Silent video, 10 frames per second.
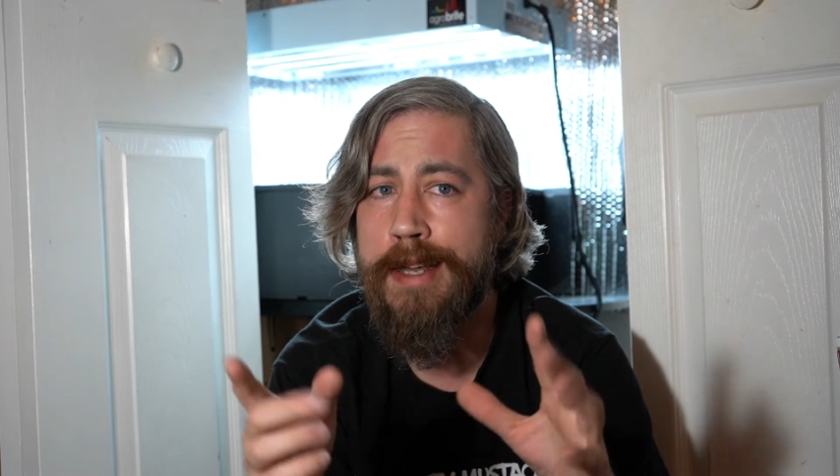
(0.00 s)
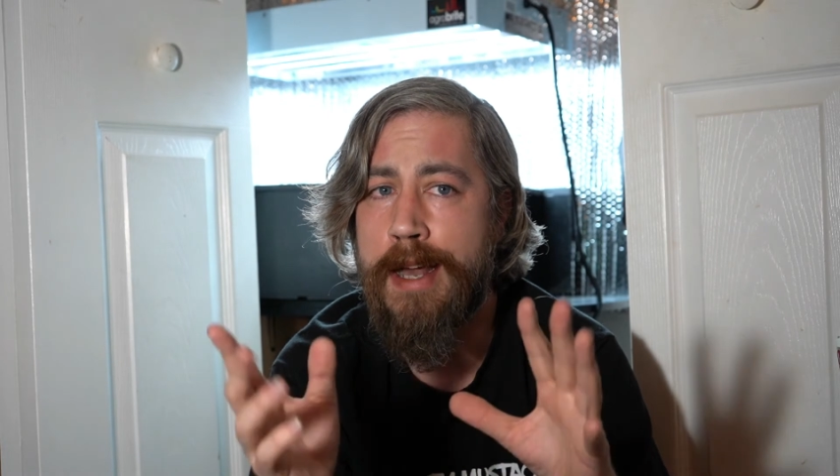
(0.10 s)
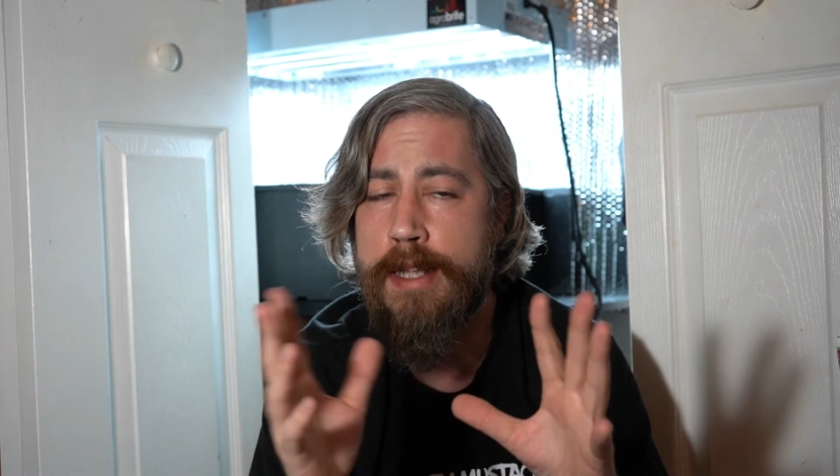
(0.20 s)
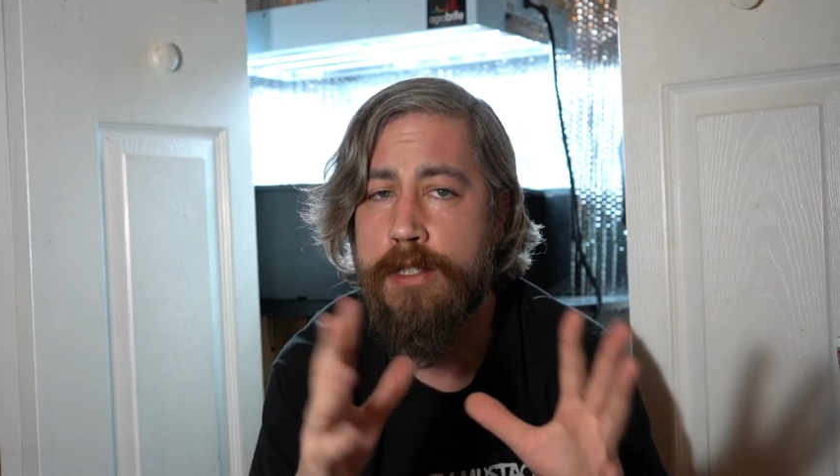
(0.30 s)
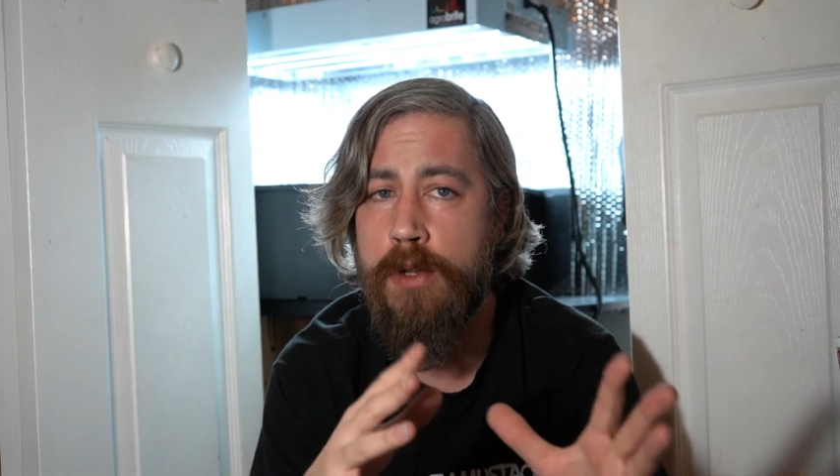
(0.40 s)

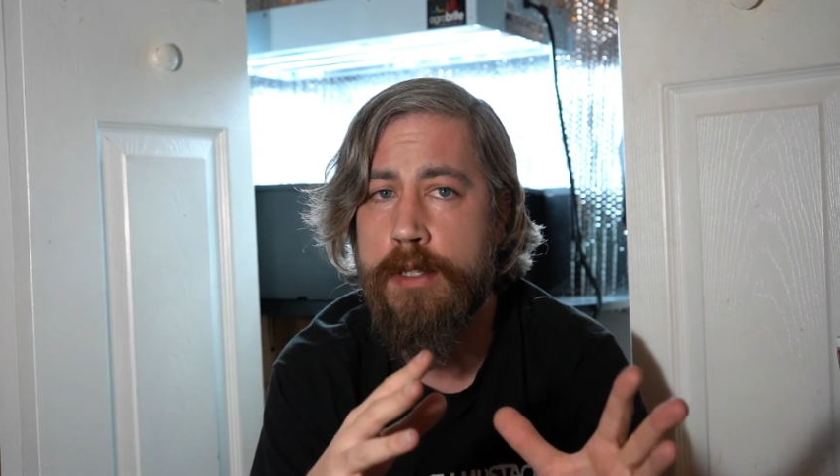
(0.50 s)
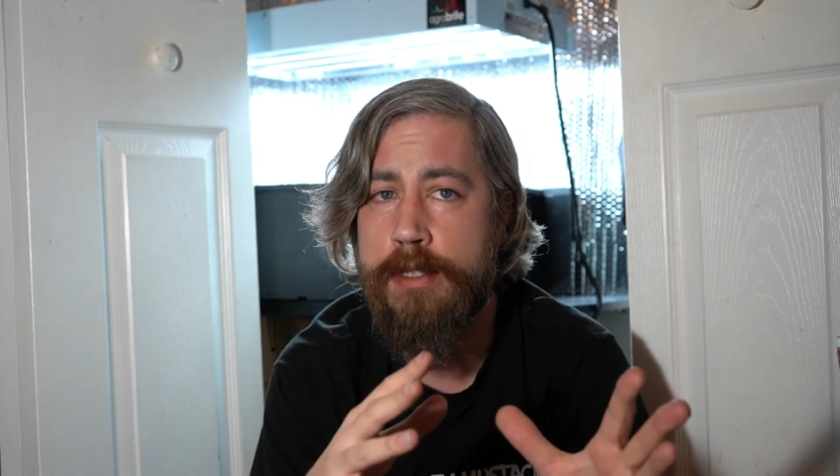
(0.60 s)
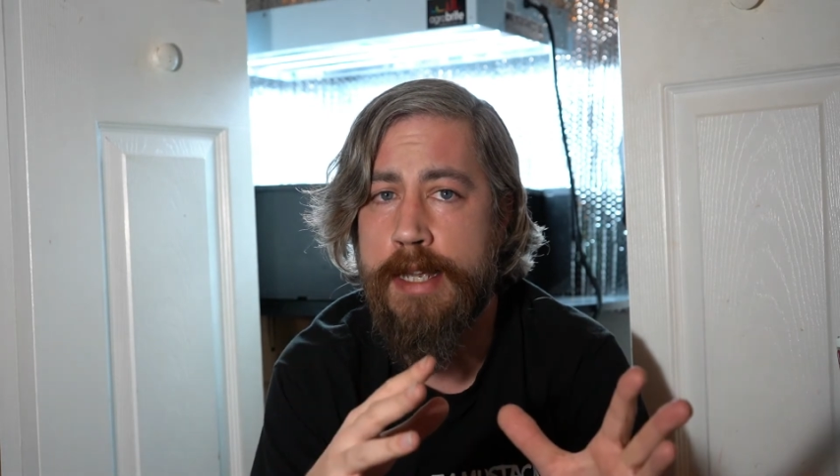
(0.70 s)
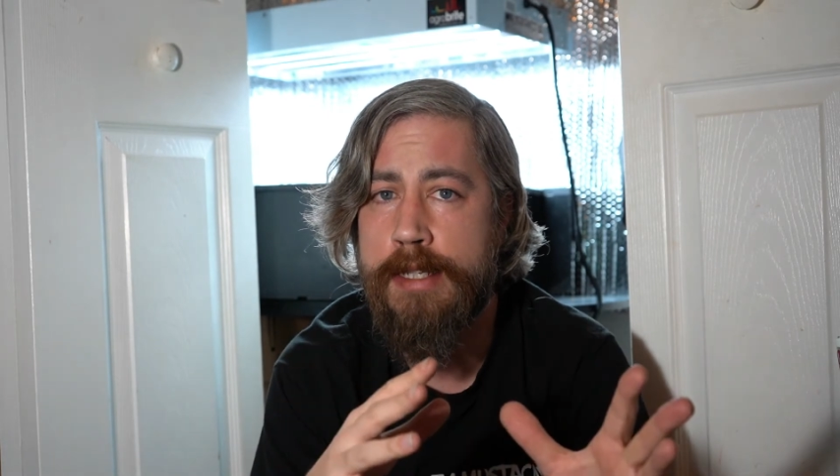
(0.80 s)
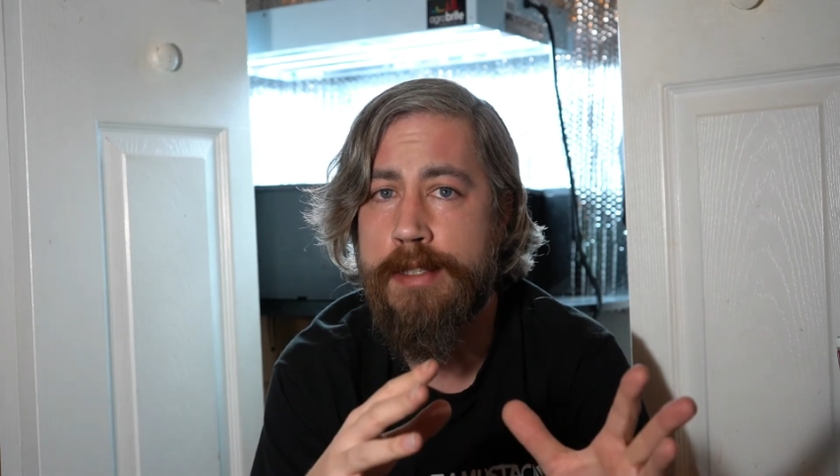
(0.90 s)
hot sauce
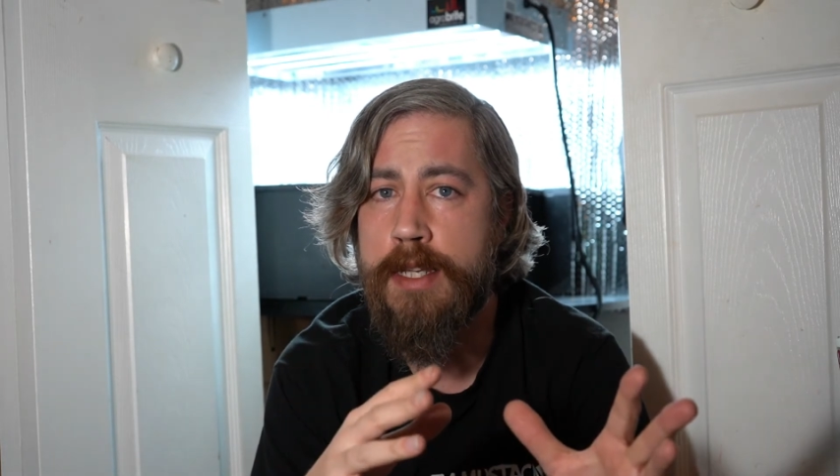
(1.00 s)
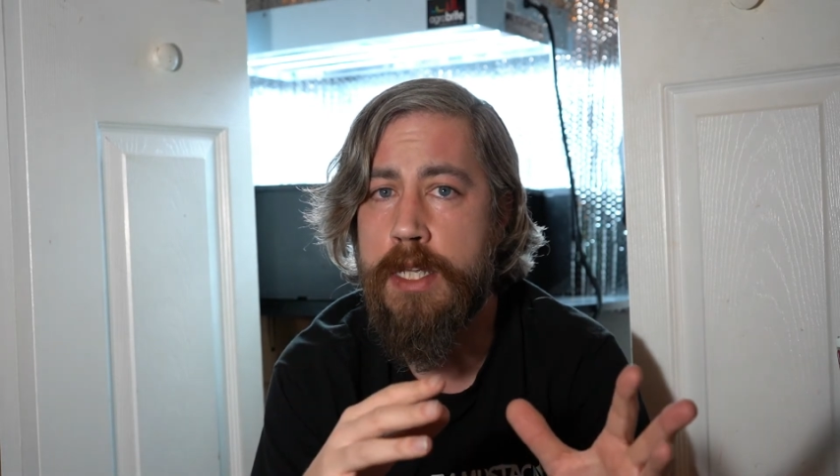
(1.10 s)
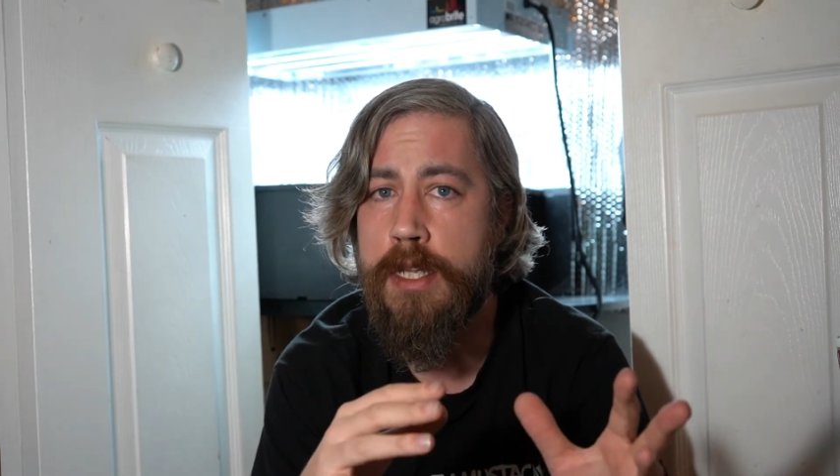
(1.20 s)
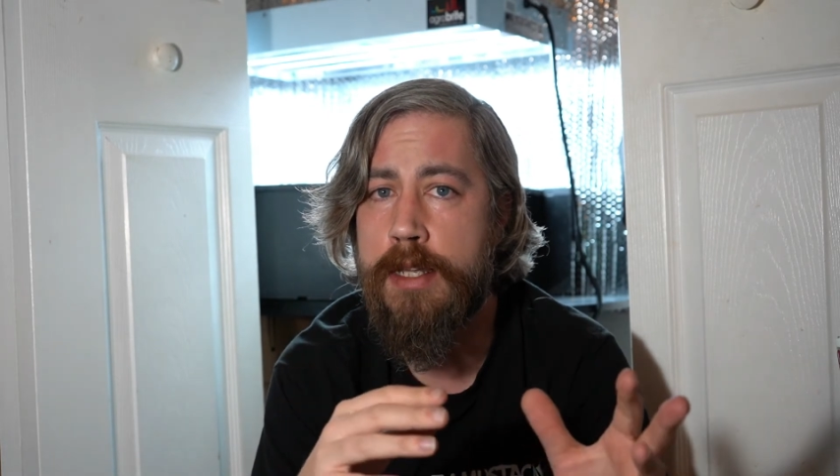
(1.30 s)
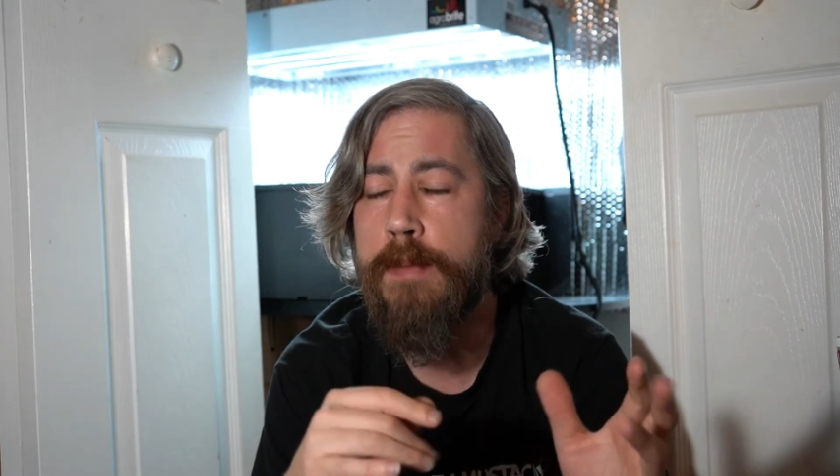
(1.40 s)

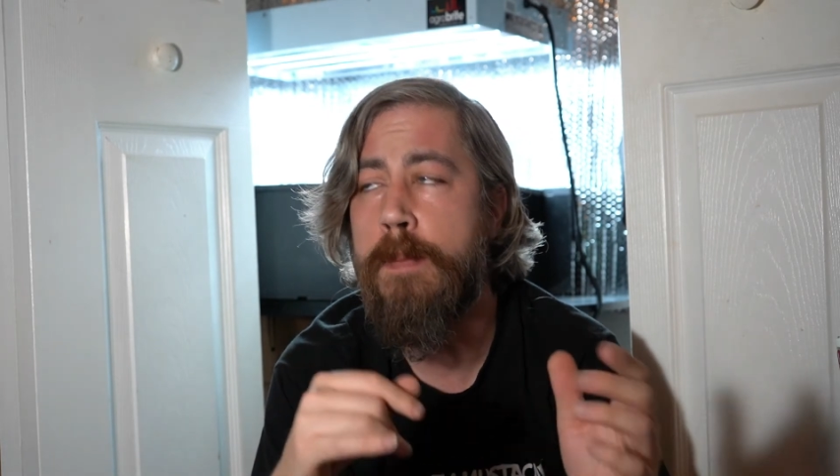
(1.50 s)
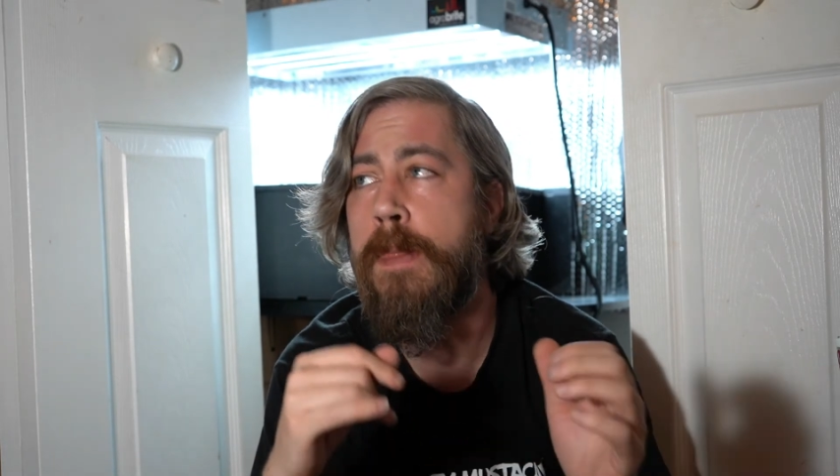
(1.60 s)
tasting